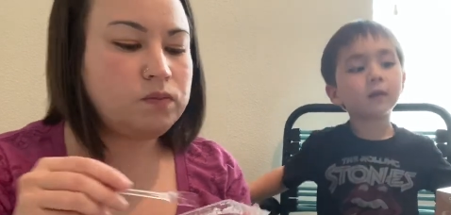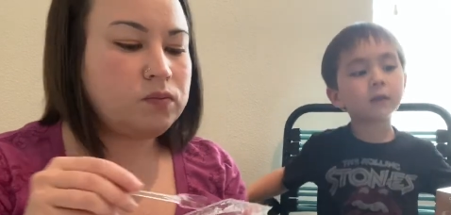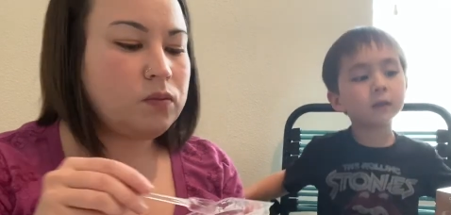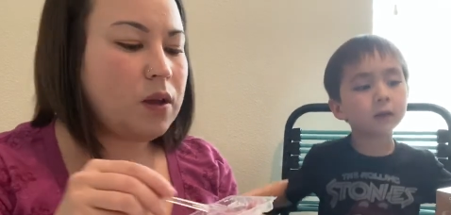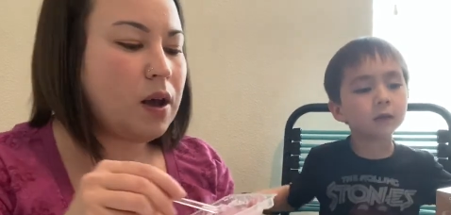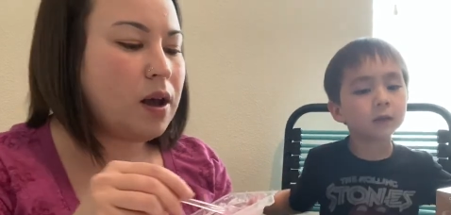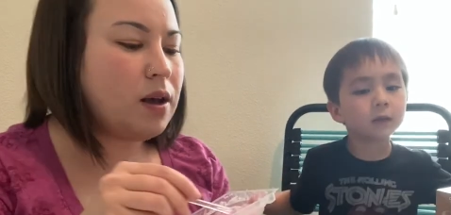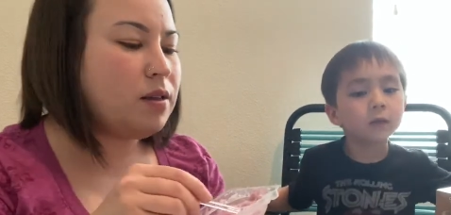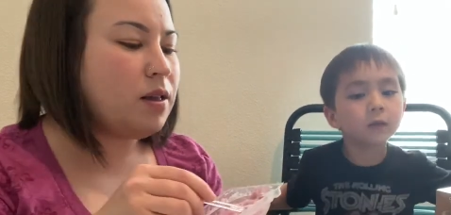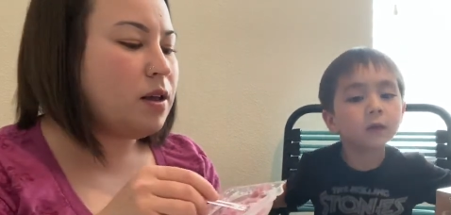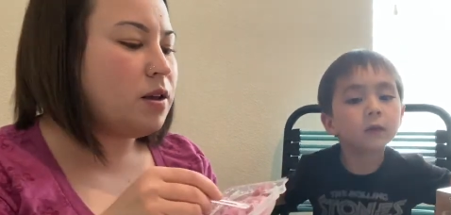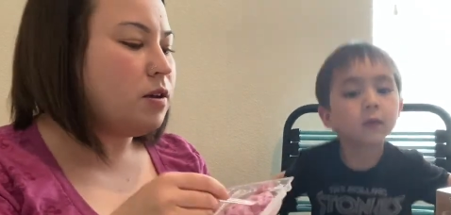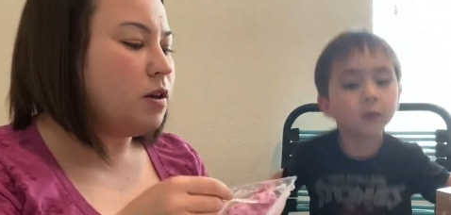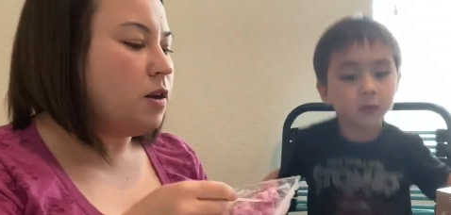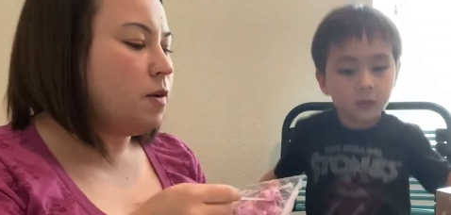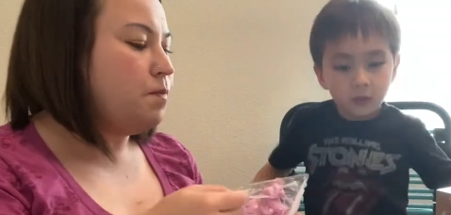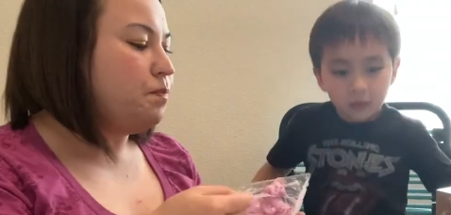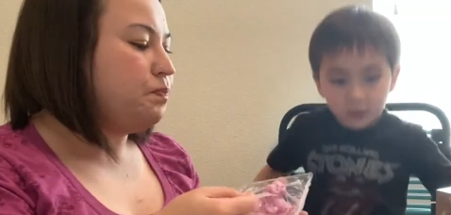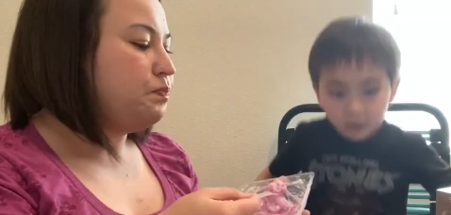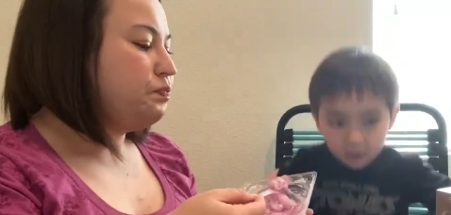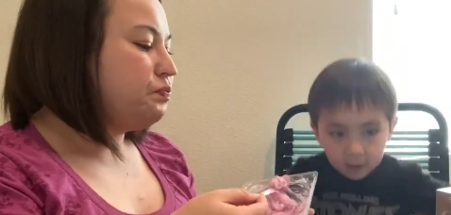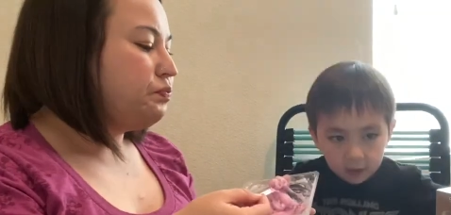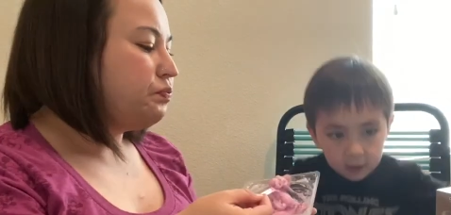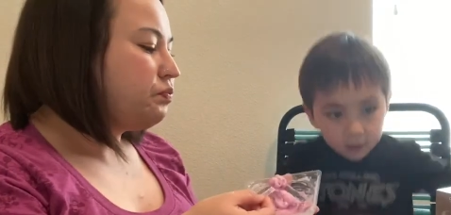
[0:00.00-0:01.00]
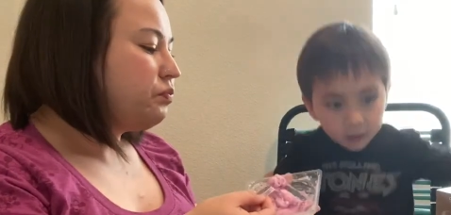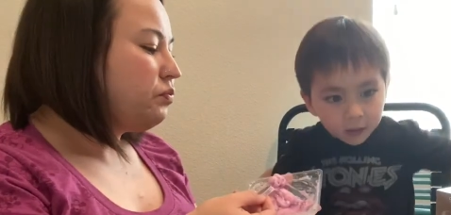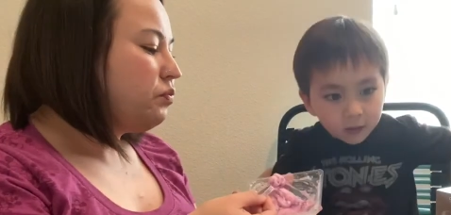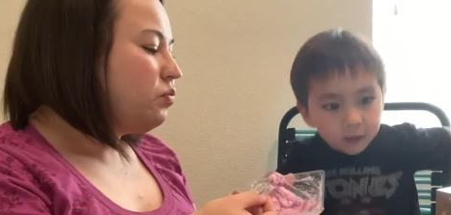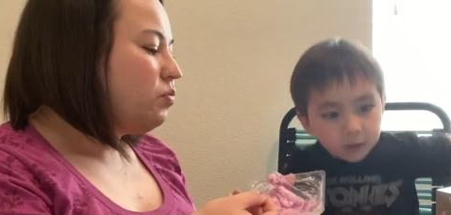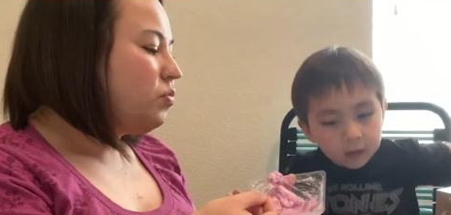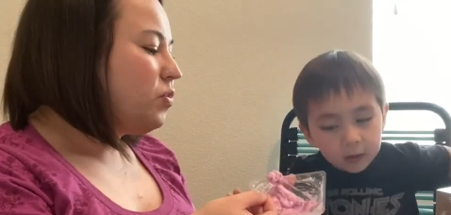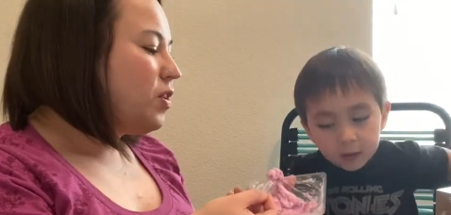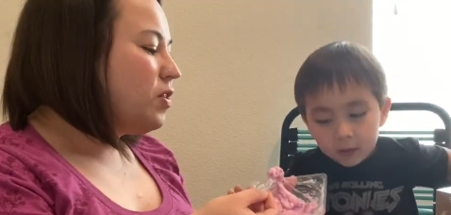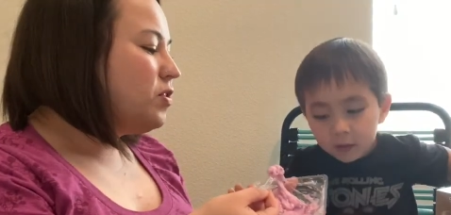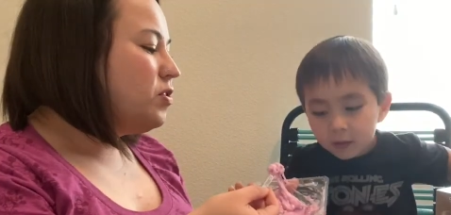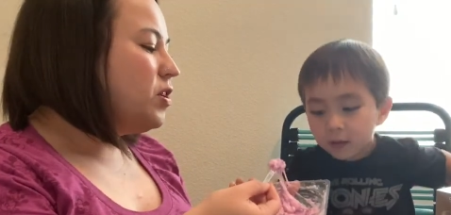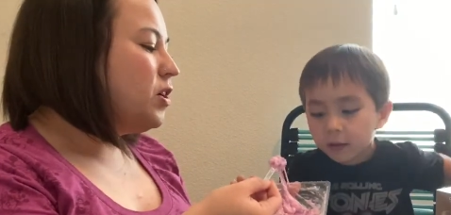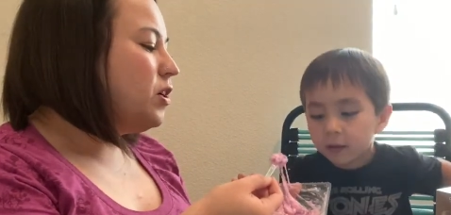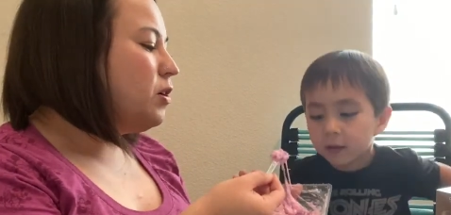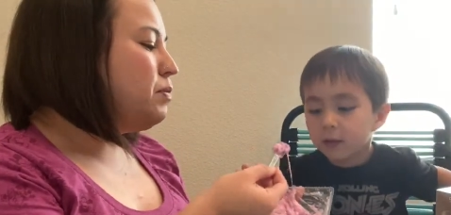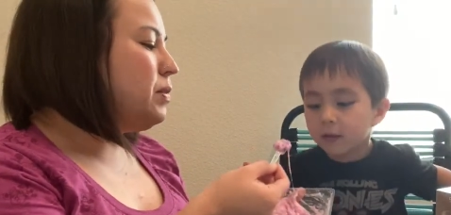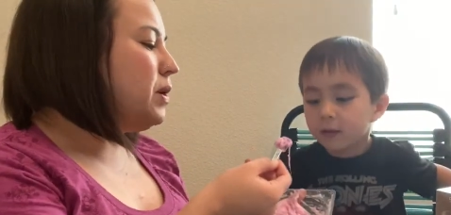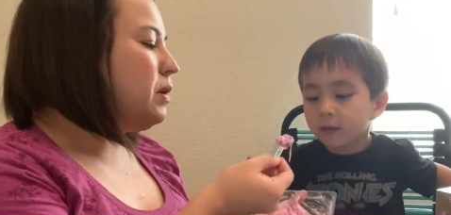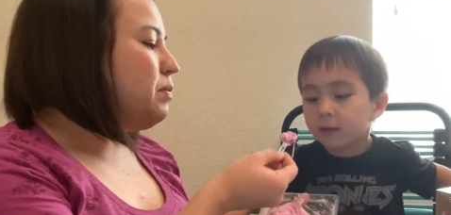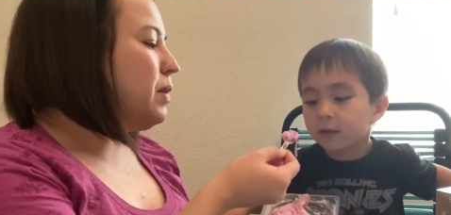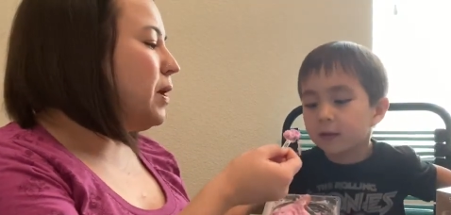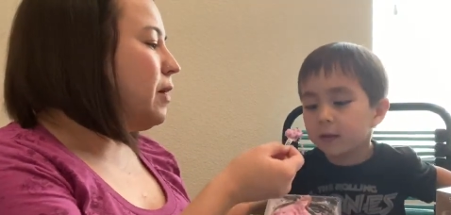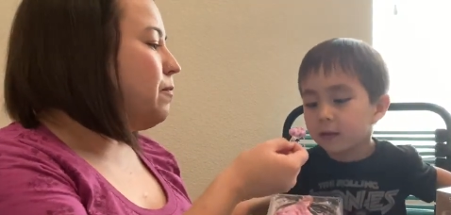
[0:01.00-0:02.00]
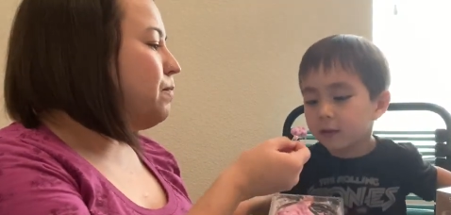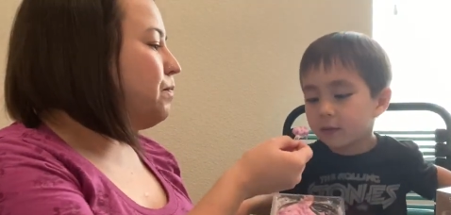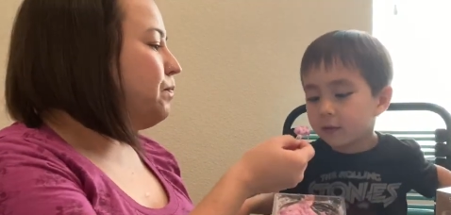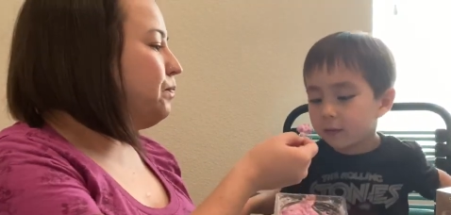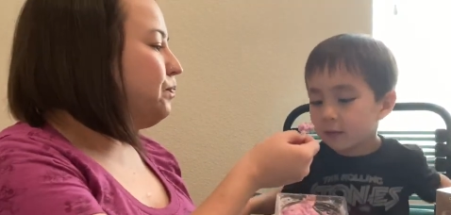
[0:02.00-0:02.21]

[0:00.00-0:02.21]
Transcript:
Speaker 1: I like it. Take a big bite.